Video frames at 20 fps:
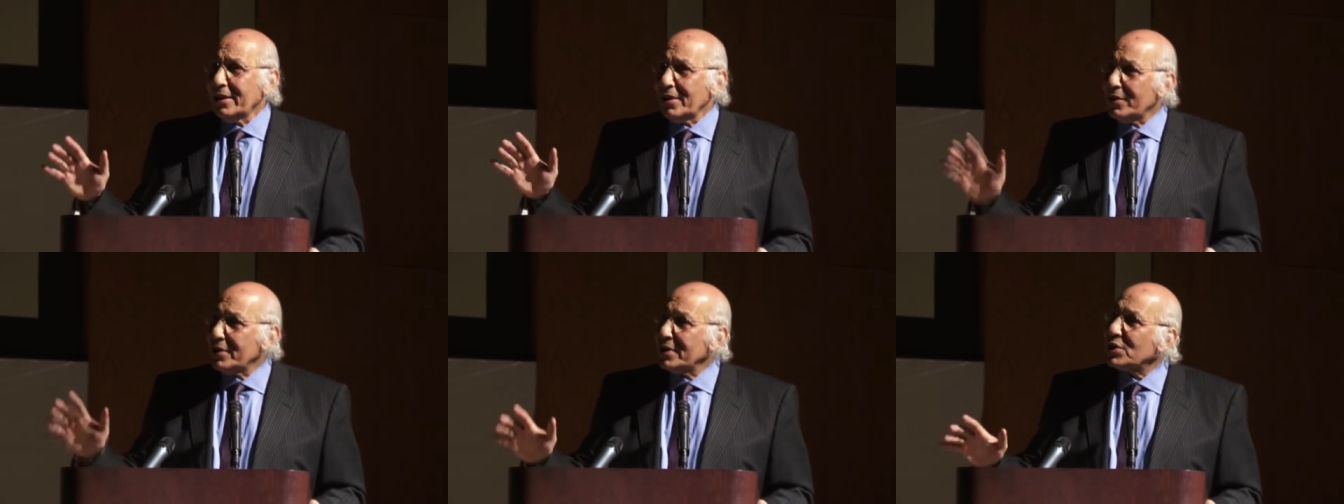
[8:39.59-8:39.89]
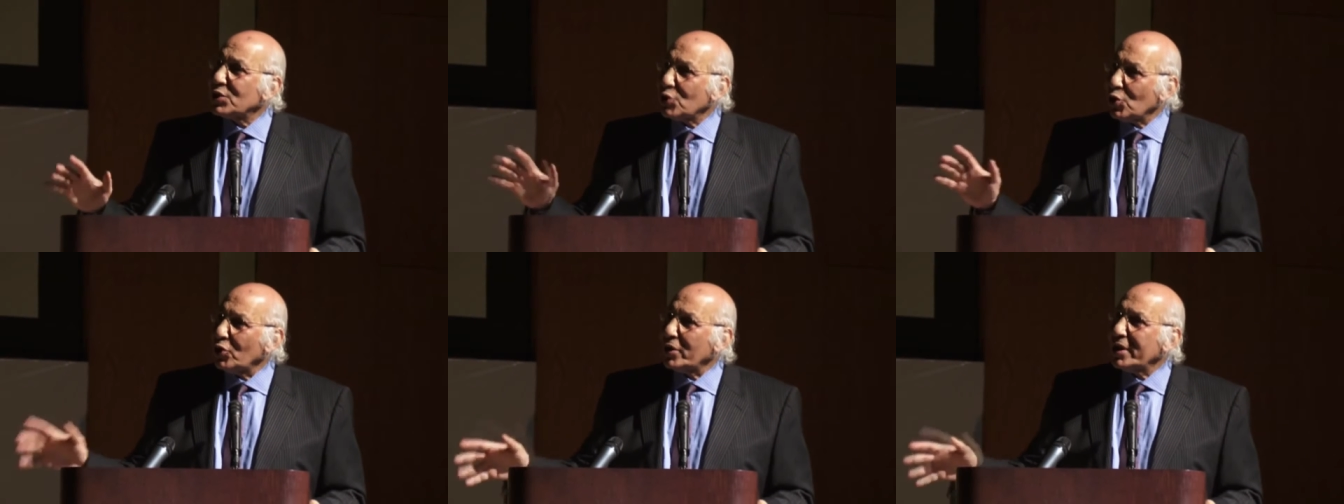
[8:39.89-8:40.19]
the
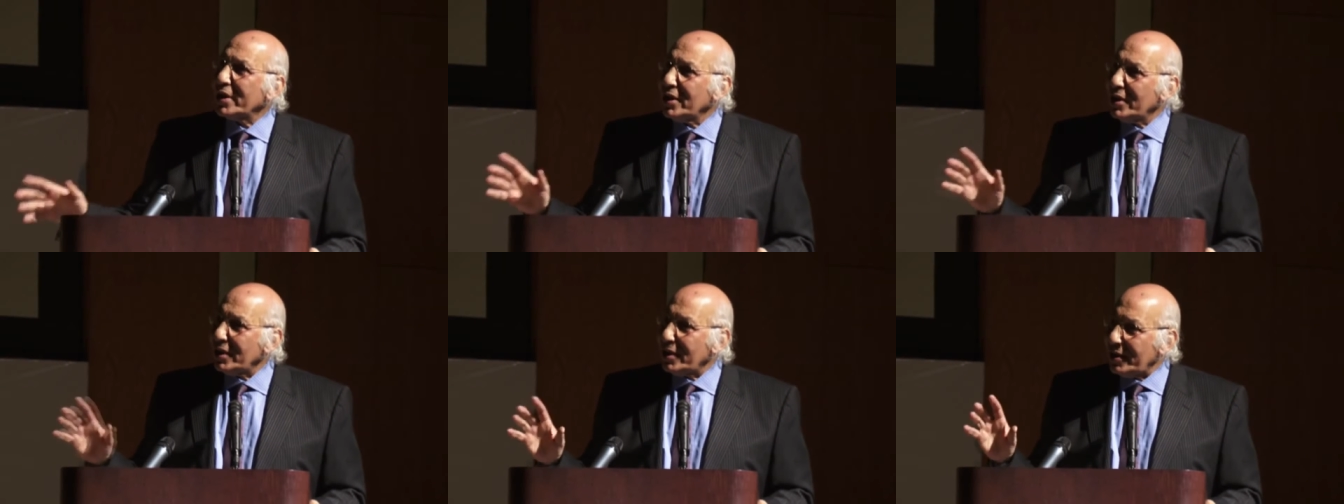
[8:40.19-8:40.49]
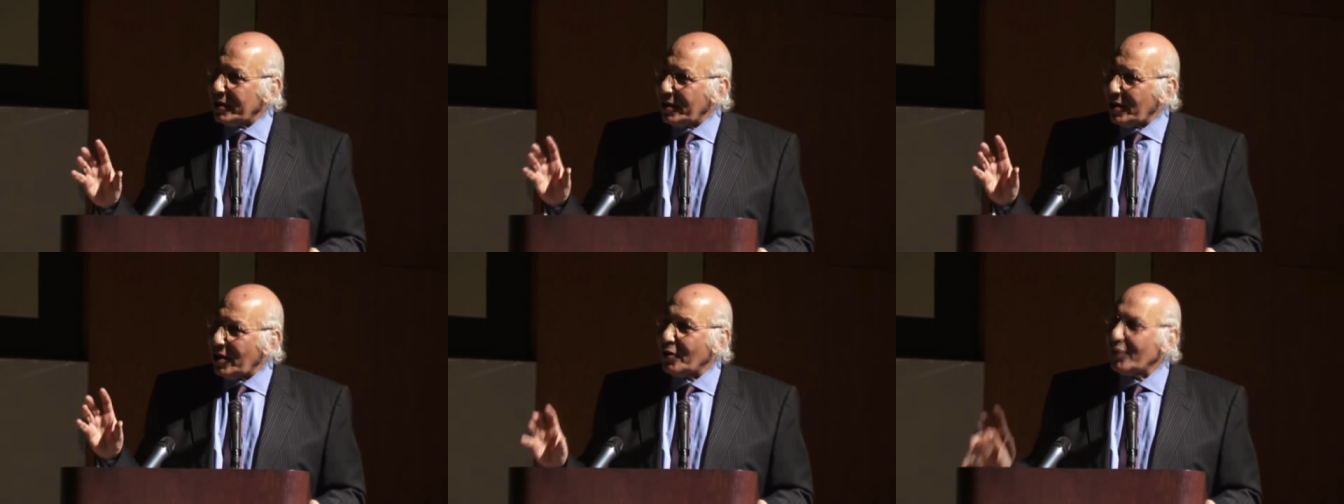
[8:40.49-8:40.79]
story
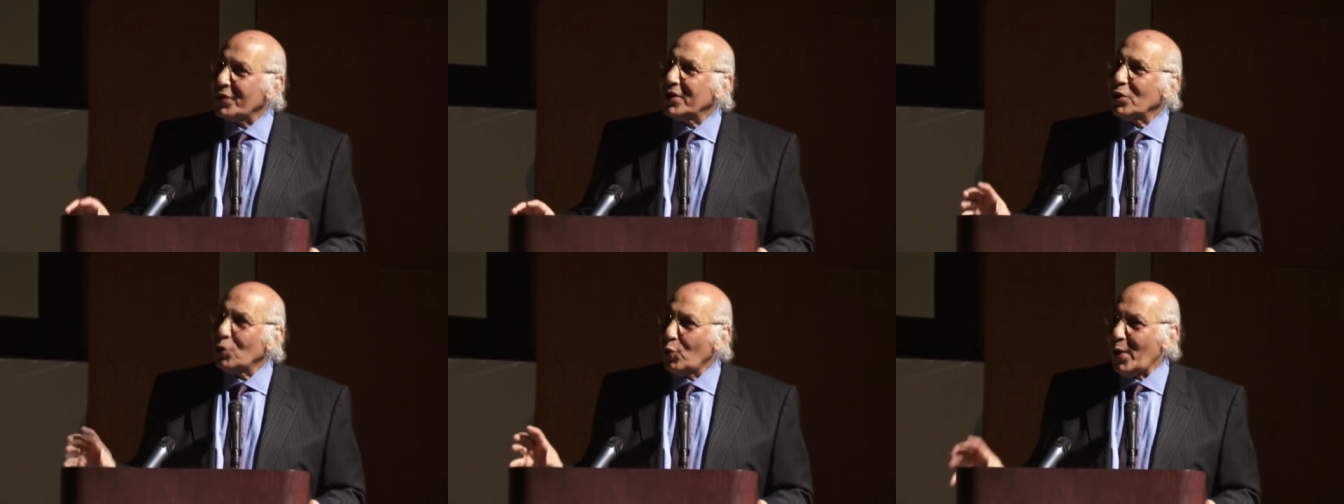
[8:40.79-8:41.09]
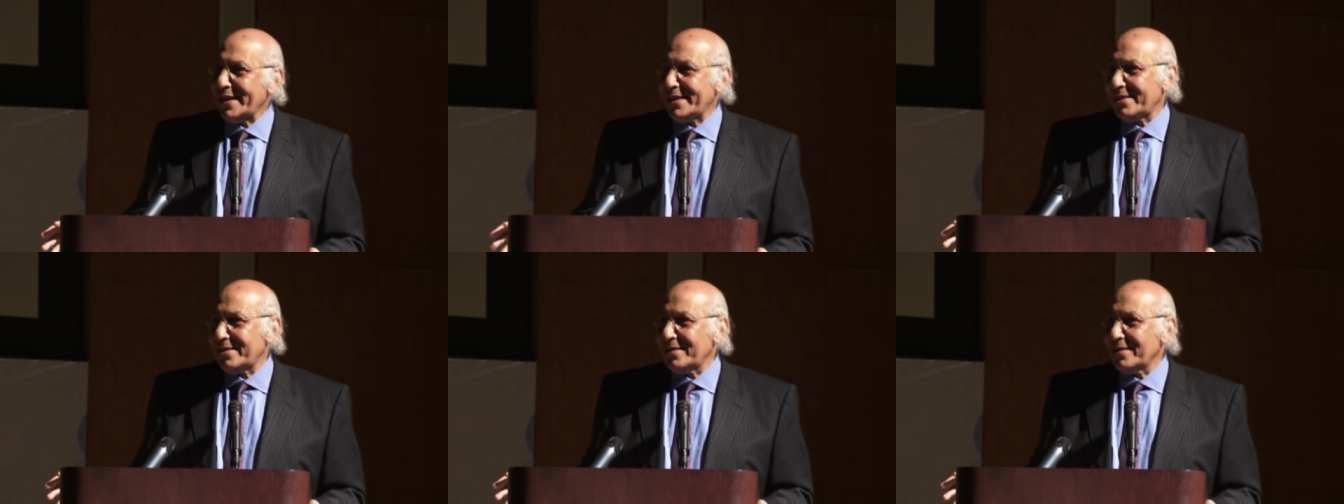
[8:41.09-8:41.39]
of the
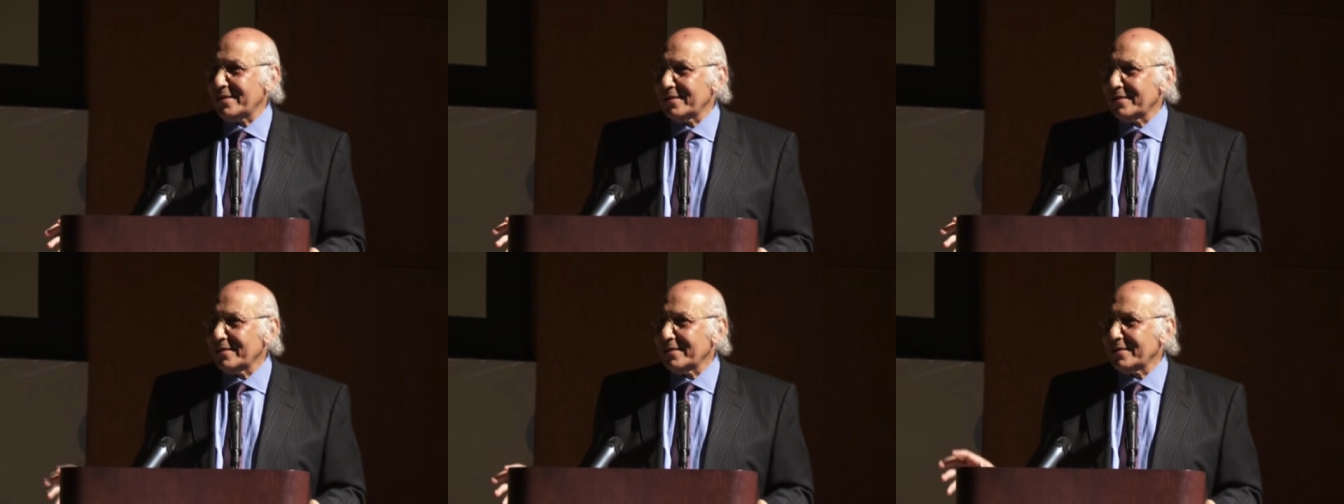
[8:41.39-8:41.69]
quest.